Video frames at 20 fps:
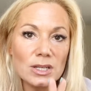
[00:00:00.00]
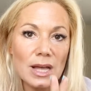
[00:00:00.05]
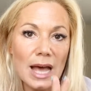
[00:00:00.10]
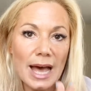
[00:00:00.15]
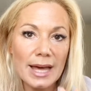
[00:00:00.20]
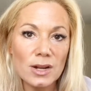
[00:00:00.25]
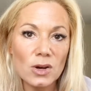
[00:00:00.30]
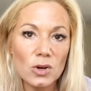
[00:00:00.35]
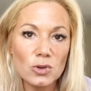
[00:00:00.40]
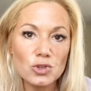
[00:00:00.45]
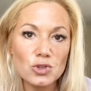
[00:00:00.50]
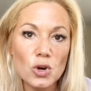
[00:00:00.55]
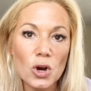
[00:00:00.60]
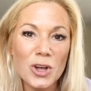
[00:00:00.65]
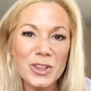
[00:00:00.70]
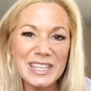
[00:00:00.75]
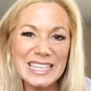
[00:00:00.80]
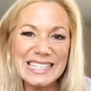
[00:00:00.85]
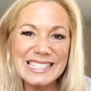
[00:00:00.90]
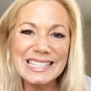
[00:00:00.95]
how to
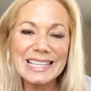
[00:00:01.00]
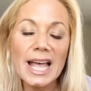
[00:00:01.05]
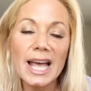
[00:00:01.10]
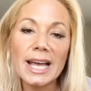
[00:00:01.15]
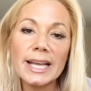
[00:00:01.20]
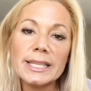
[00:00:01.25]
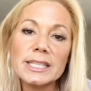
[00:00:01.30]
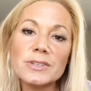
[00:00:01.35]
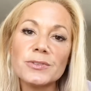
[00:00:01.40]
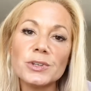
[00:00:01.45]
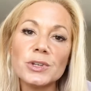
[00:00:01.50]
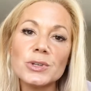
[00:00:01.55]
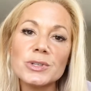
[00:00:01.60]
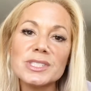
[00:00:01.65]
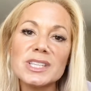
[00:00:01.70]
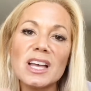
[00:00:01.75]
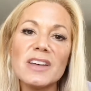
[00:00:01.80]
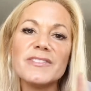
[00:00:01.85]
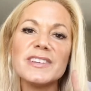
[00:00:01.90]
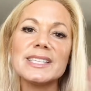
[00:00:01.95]
draw these lines for
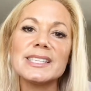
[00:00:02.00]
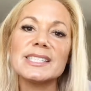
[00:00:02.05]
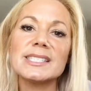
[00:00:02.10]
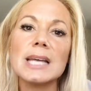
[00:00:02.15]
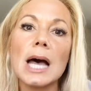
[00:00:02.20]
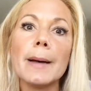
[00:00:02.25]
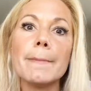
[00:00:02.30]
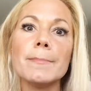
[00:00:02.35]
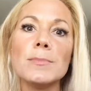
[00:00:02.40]
yourself and stop